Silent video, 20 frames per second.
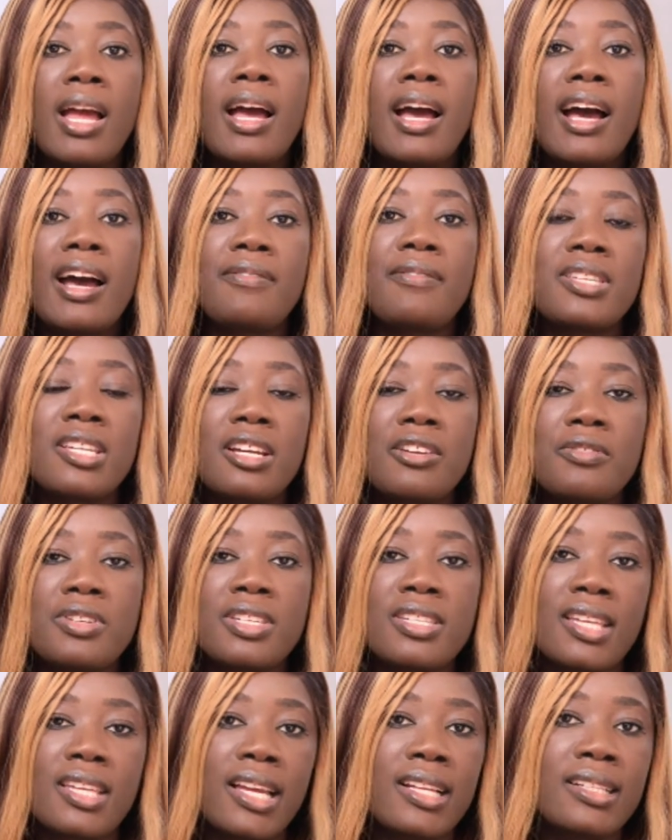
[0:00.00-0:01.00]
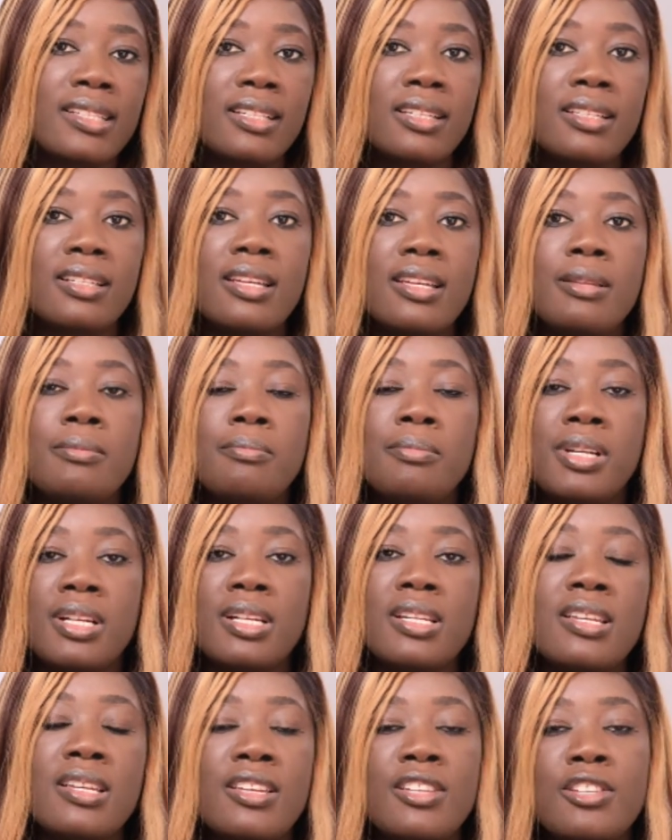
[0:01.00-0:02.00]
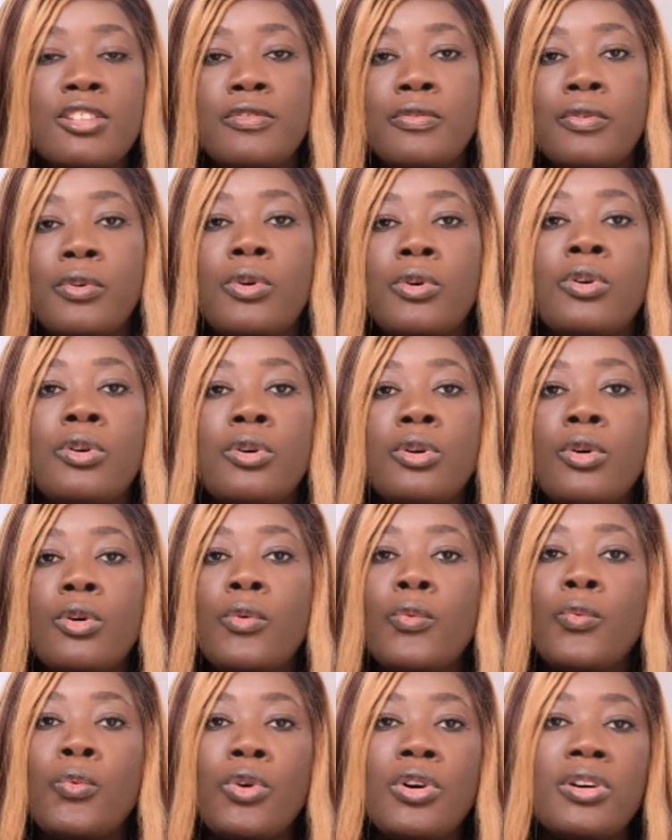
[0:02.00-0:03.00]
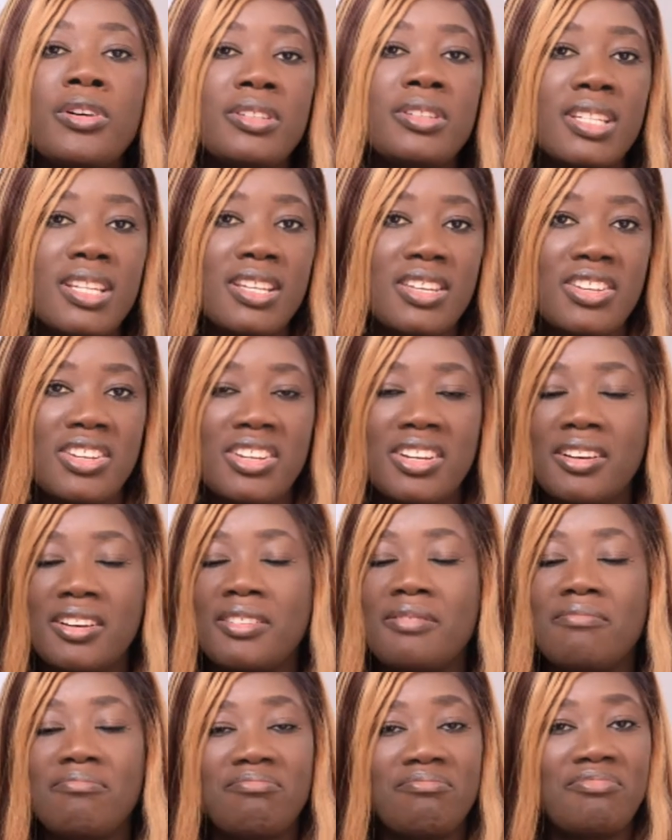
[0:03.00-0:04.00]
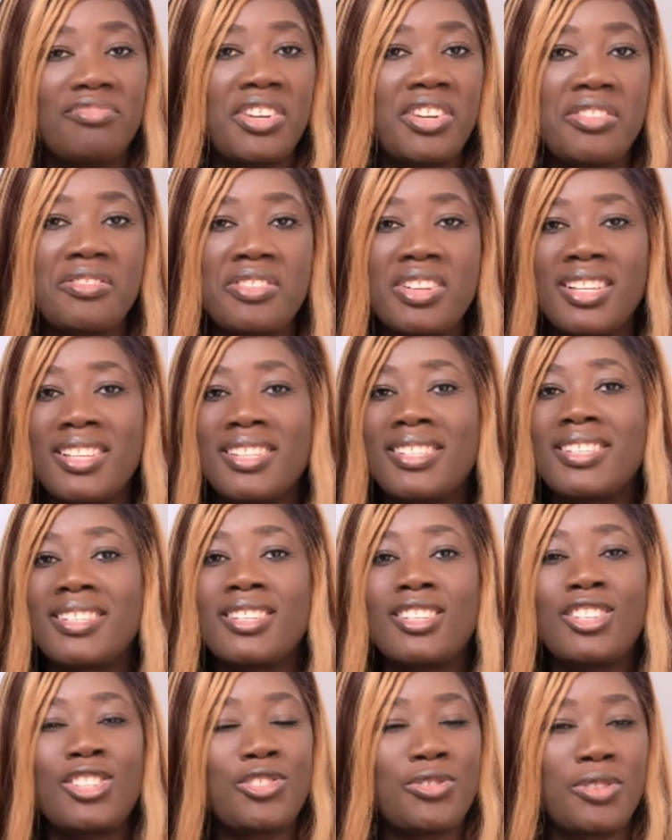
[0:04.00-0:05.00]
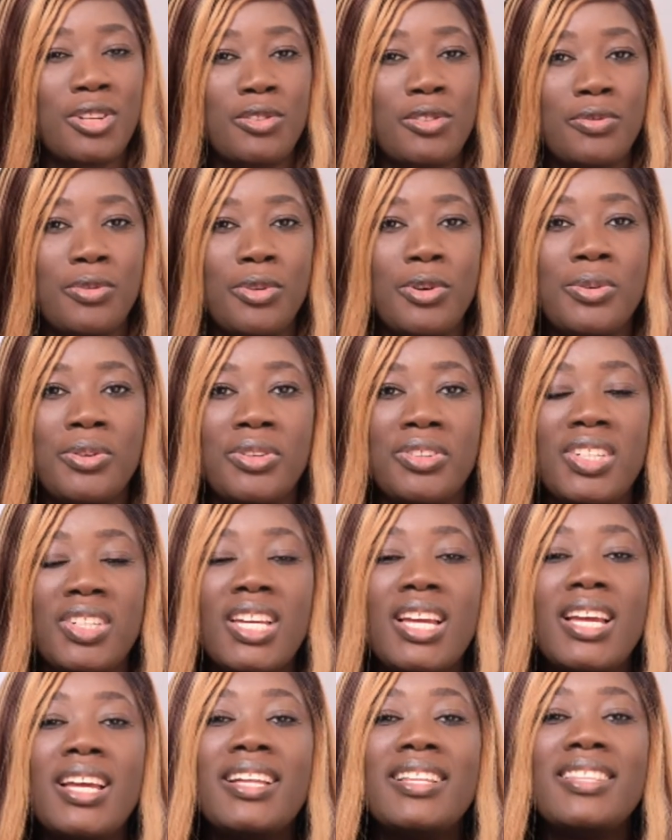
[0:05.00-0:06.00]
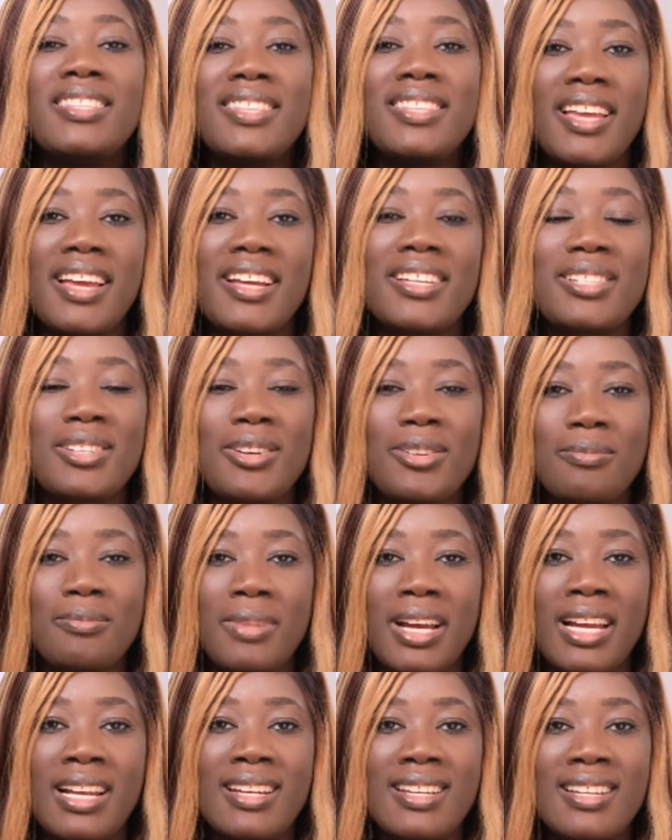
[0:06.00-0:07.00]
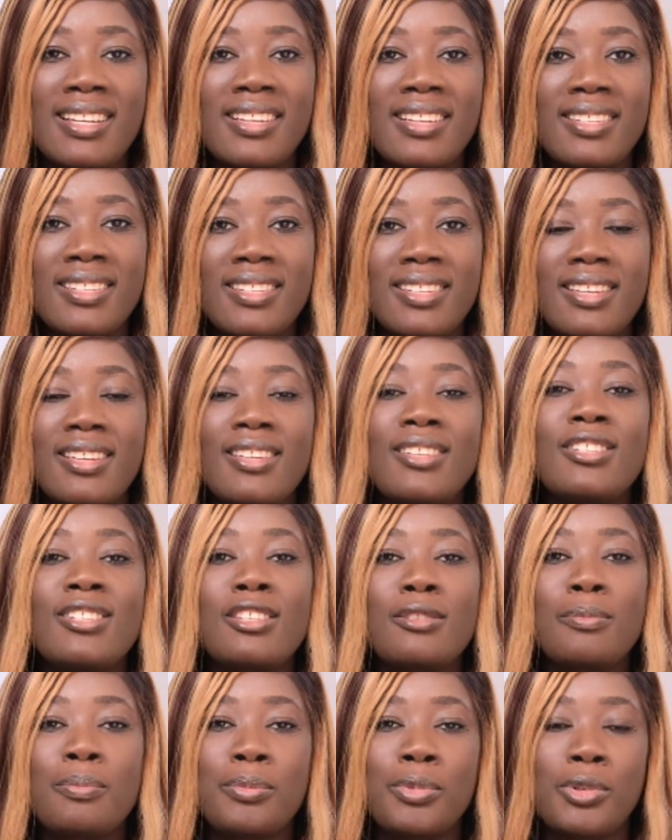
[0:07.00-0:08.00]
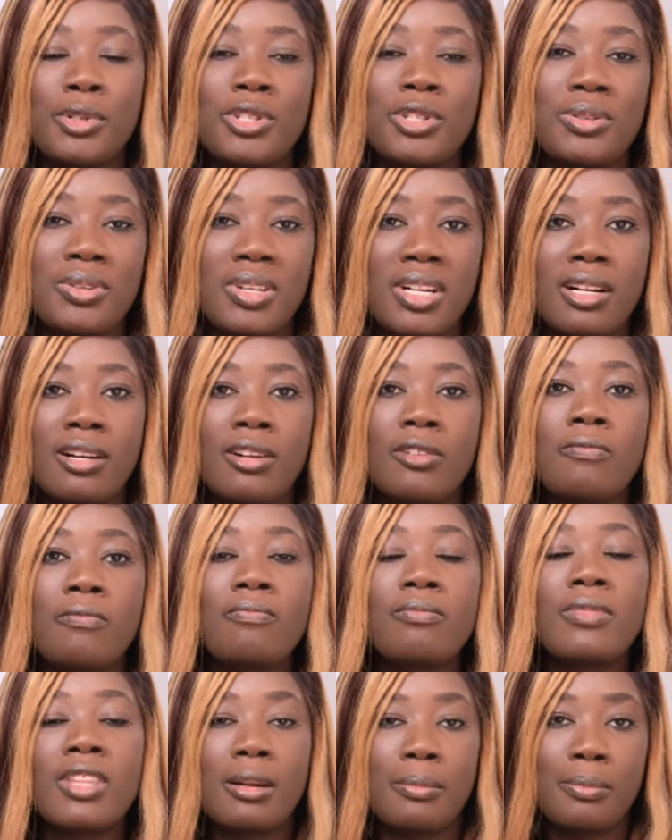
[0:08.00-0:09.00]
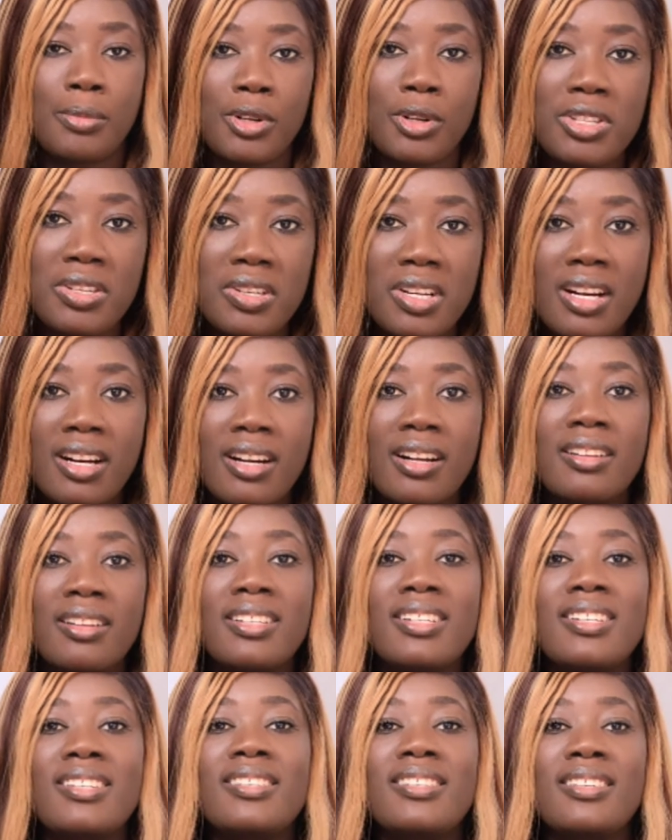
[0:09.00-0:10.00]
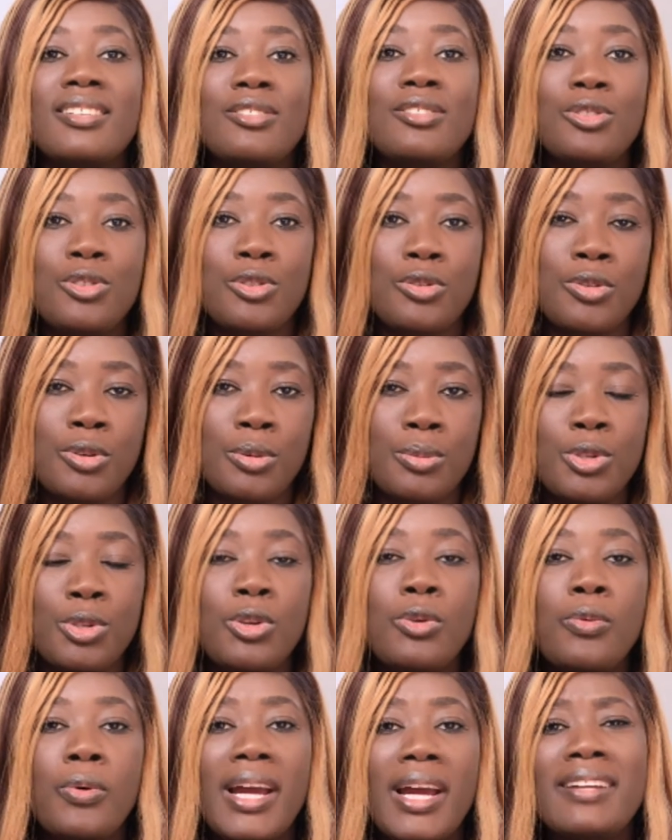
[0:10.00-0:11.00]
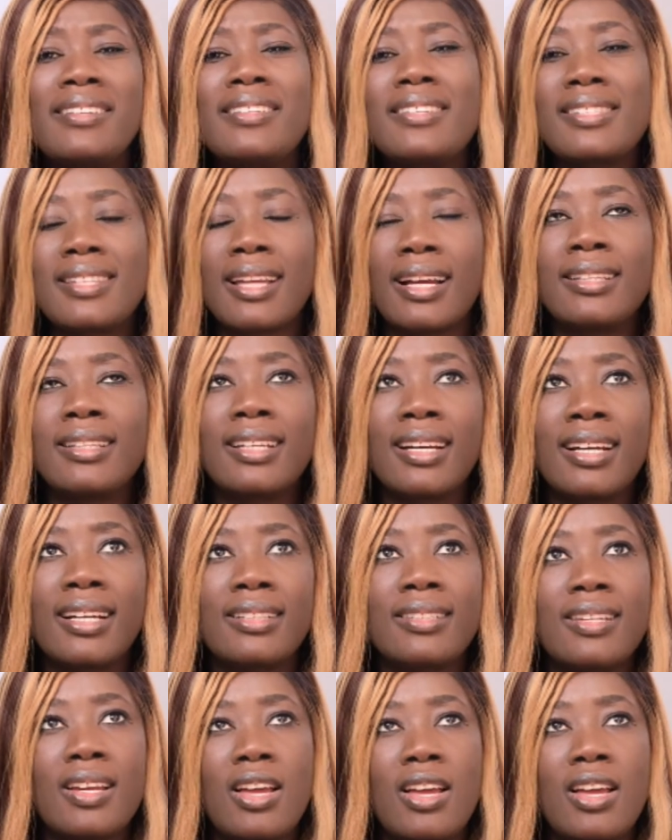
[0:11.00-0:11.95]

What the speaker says: after residing in Belize for 1 year. Very easy, straightforward. Next on my list is Portugal. Portugal is in Europe. So while the standard